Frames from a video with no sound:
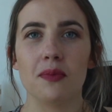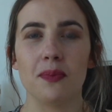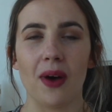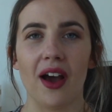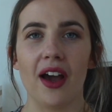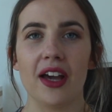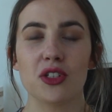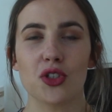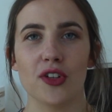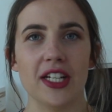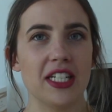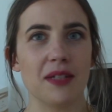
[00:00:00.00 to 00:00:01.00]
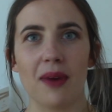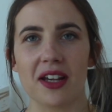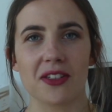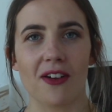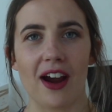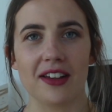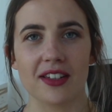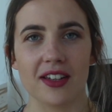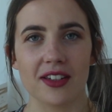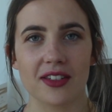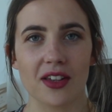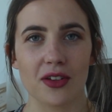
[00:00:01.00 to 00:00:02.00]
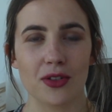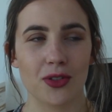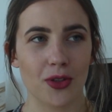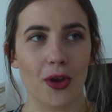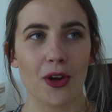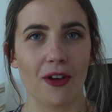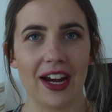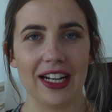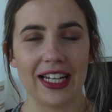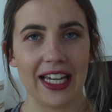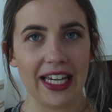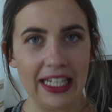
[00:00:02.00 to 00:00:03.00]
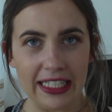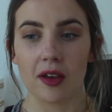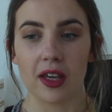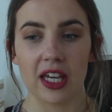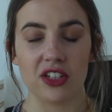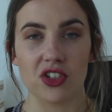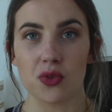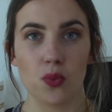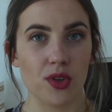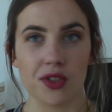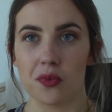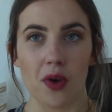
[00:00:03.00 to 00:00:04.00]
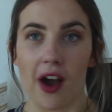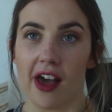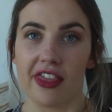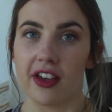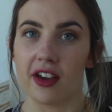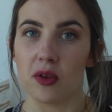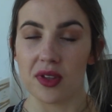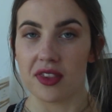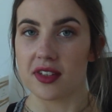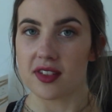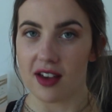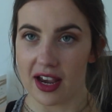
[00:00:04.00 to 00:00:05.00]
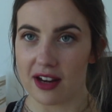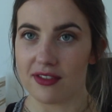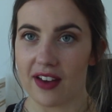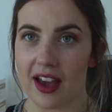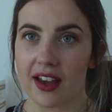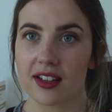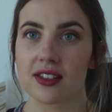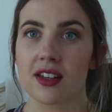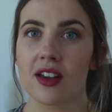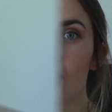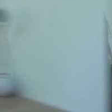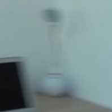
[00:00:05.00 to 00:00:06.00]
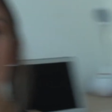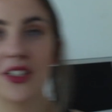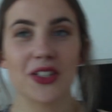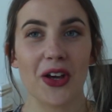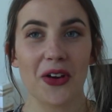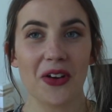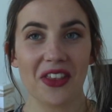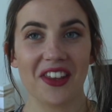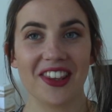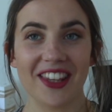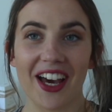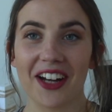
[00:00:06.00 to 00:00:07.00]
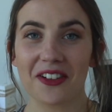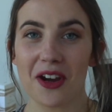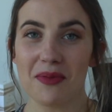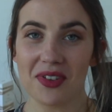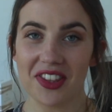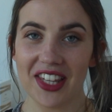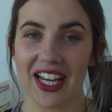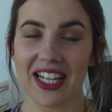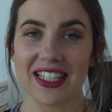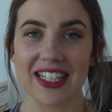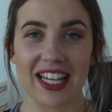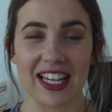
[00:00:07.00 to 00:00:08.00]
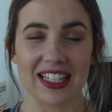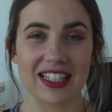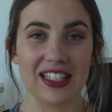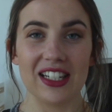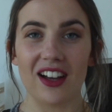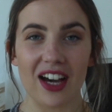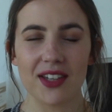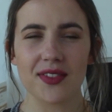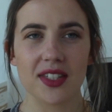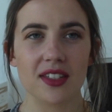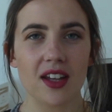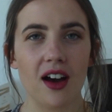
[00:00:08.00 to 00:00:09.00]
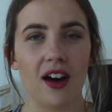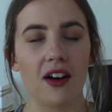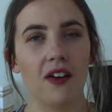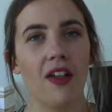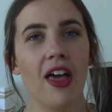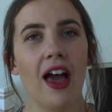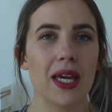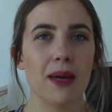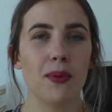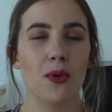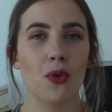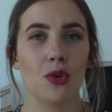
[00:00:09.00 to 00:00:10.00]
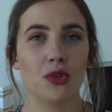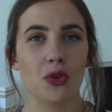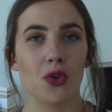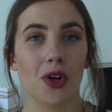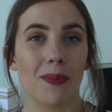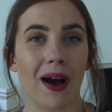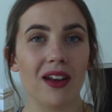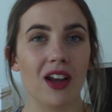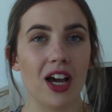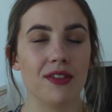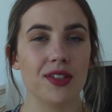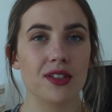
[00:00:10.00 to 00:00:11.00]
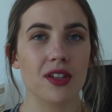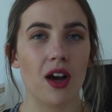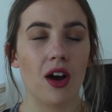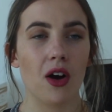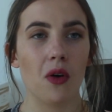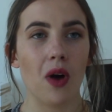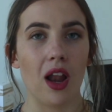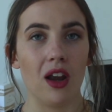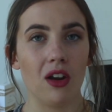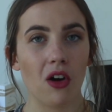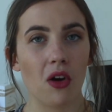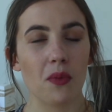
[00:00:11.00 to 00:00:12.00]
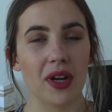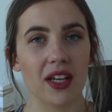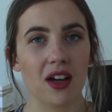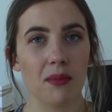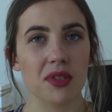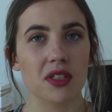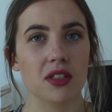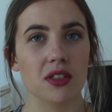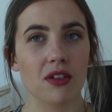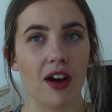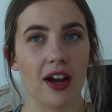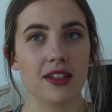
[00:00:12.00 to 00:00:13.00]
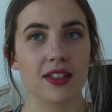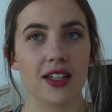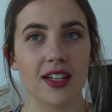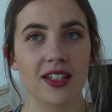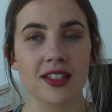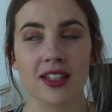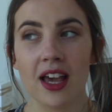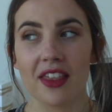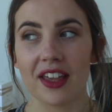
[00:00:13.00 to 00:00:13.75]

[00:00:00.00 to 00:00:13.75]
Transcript: But treated my psoriasis so greatly. It just wasn't worth it with the side effects. So the third group of things is lifestyle. People talk about lifestyle a lot when it comes to psoriasis.